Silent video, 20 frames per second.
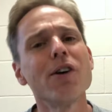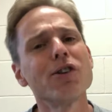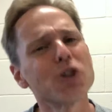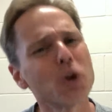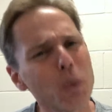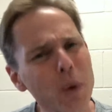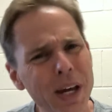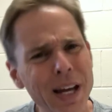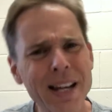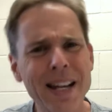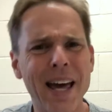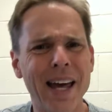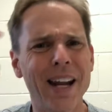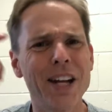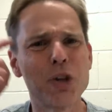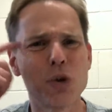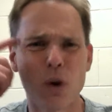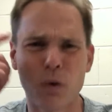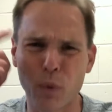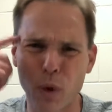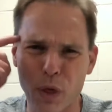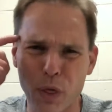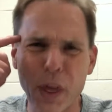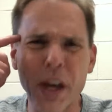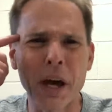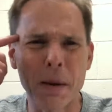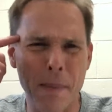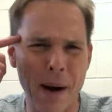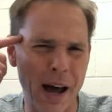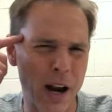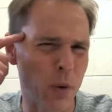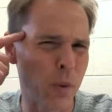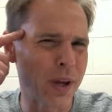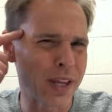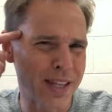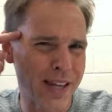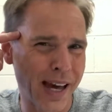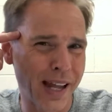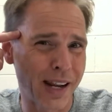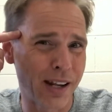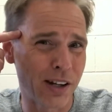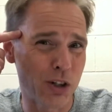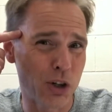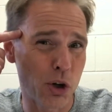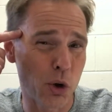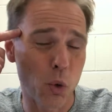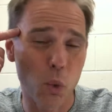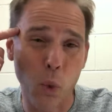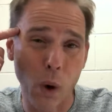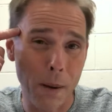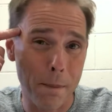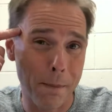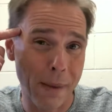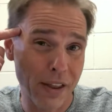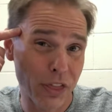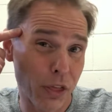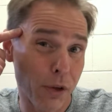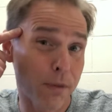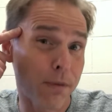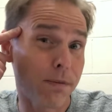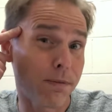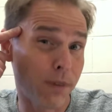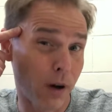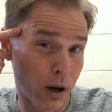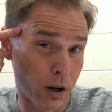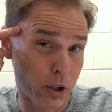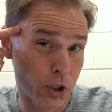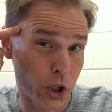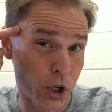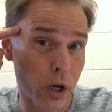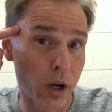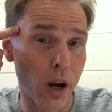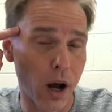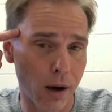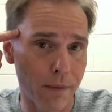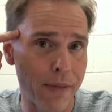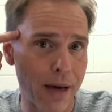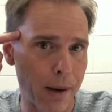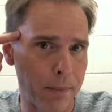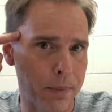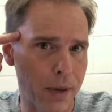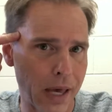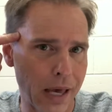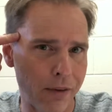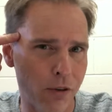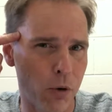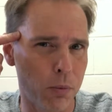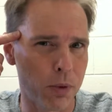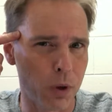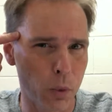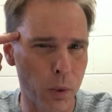So we can get into, if we think about it, we can get into what might the function of that behavior be.